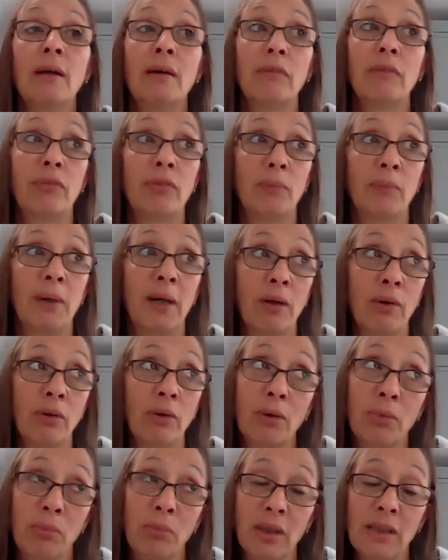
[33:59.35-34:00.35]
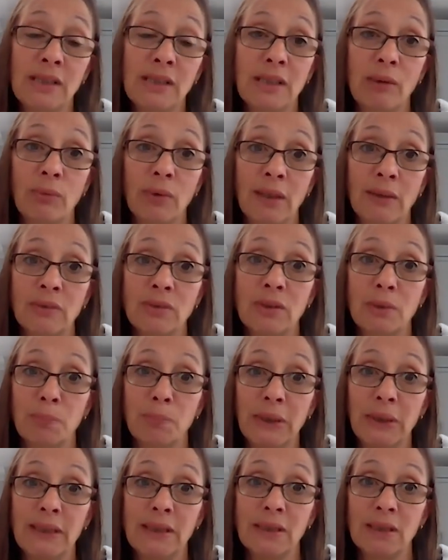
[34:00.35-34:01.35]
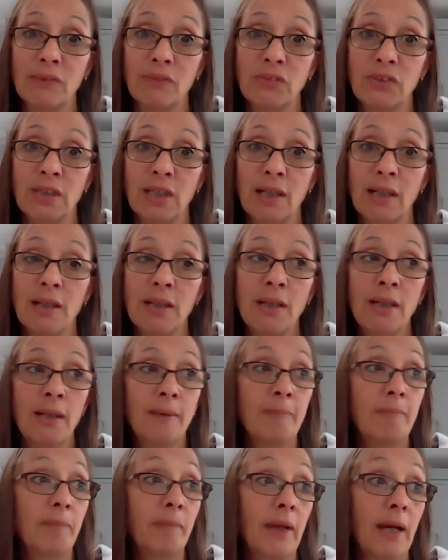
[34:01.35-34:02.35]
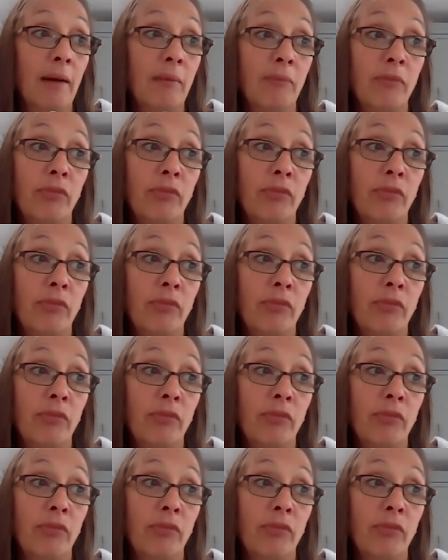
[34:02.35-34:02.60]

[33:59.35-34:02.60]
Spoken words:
for my own community when I was a police officer, and for